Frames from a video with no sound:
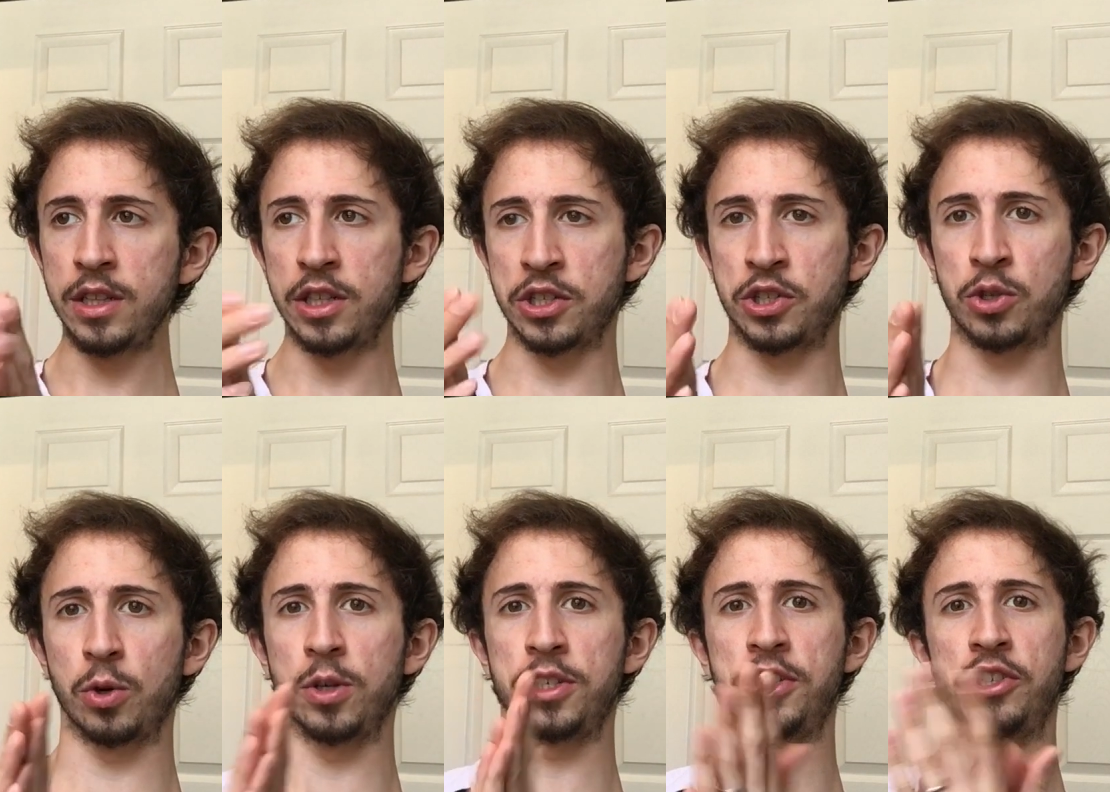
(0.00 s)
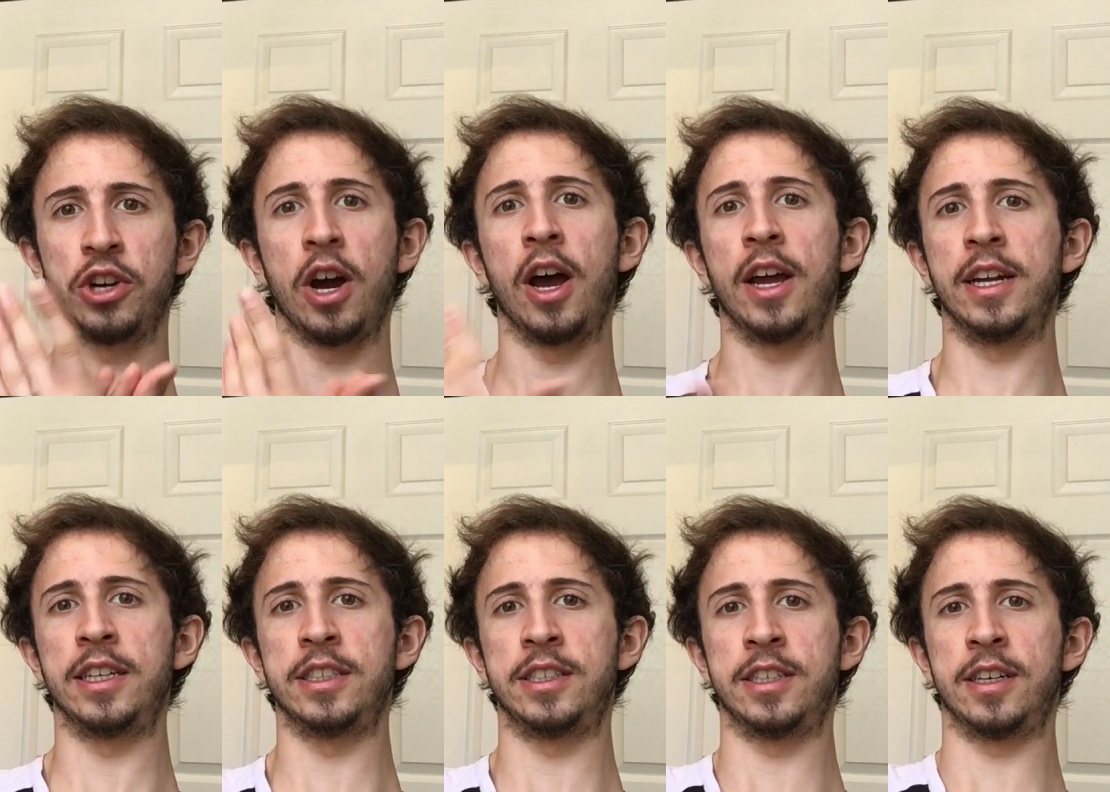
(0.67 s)
source
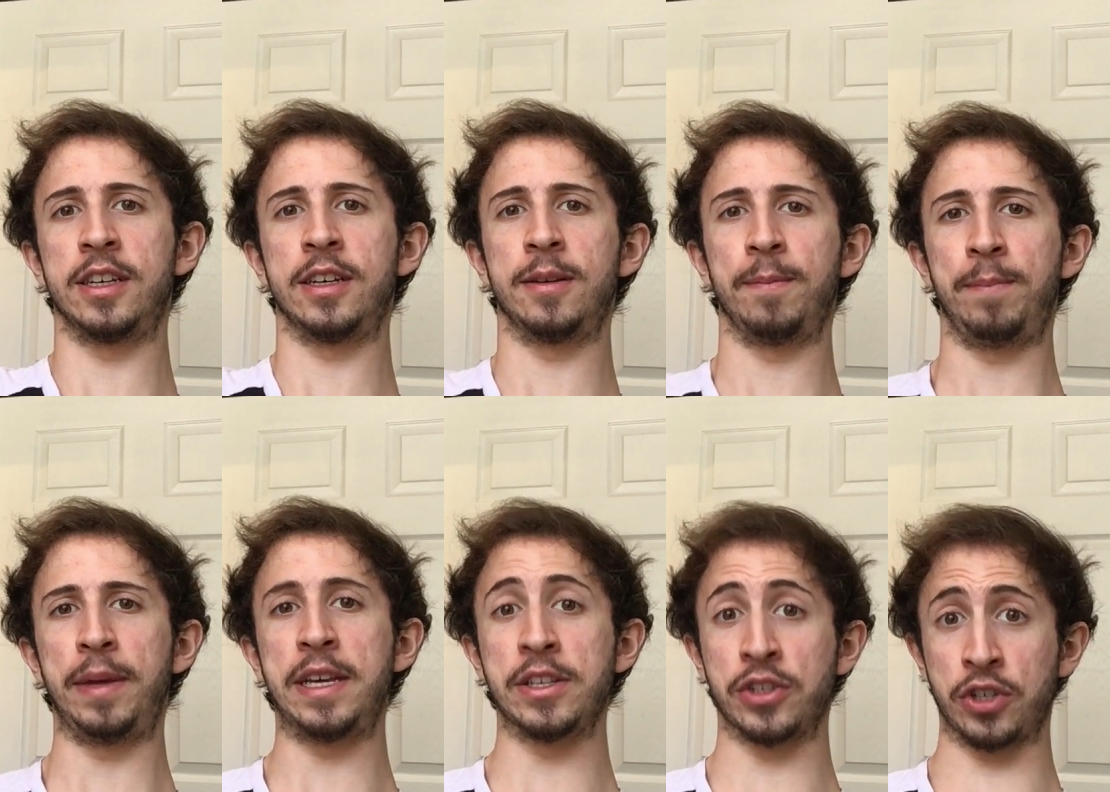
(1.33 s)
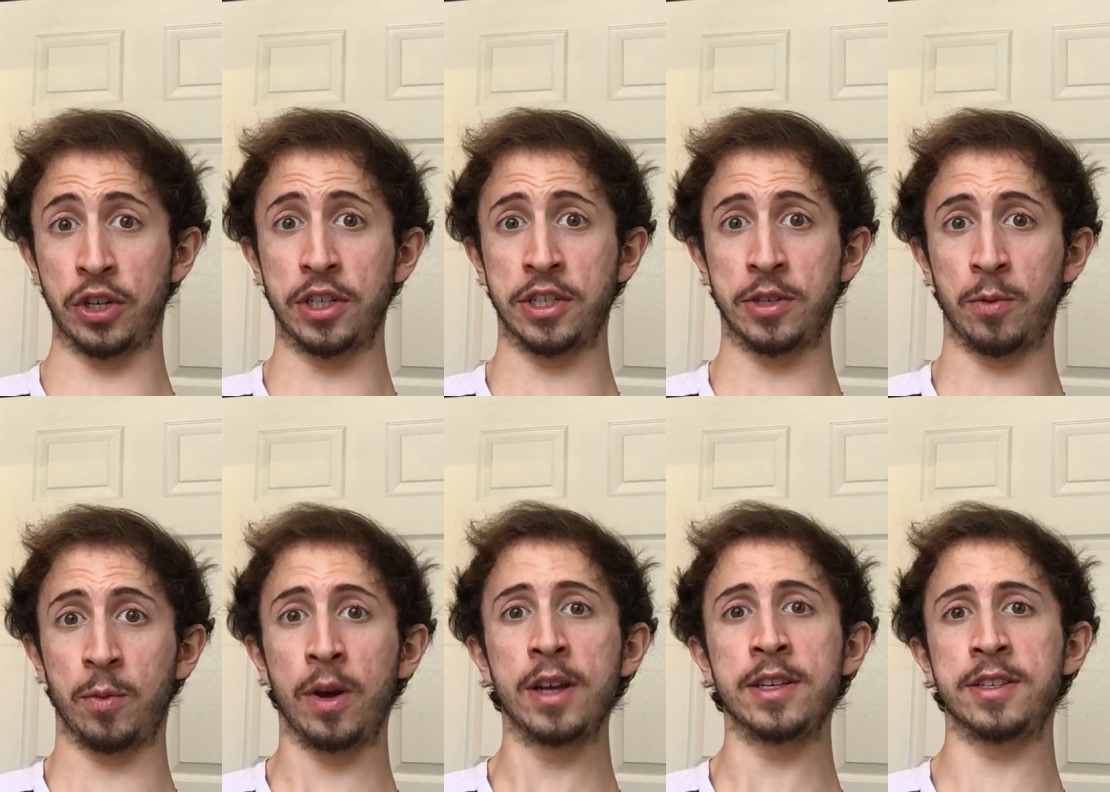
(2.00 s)
drawing to be as good as it
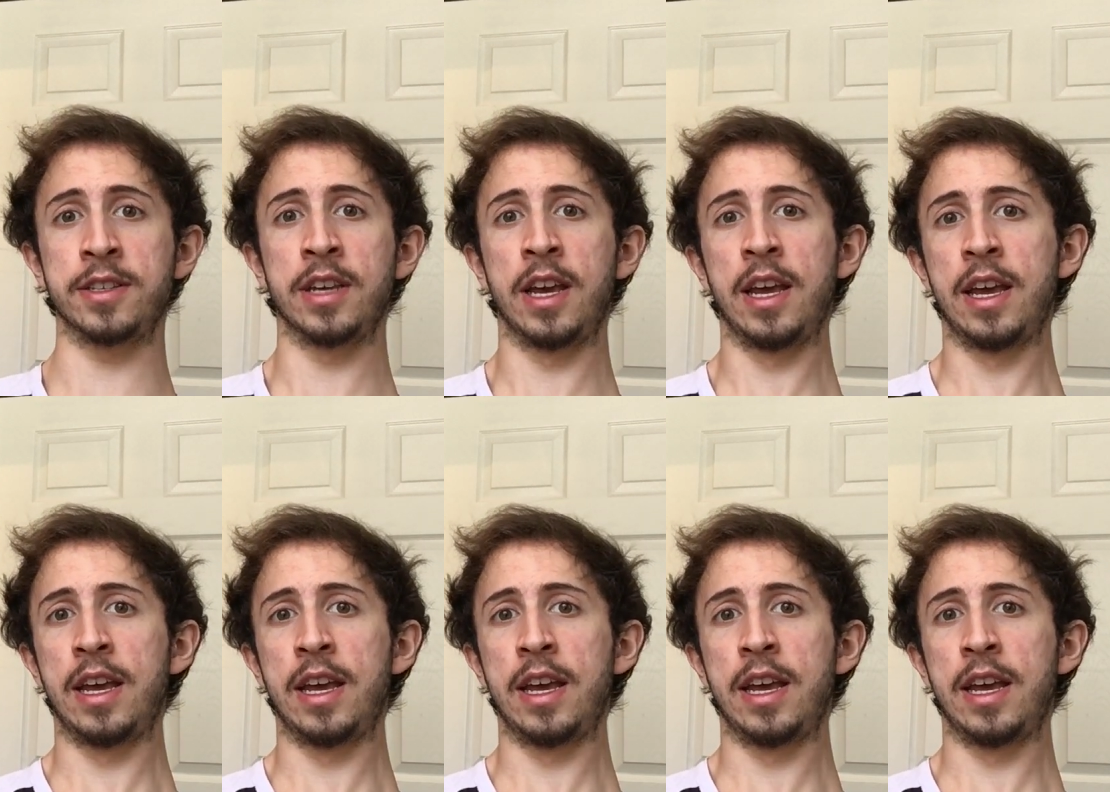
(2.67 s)
was.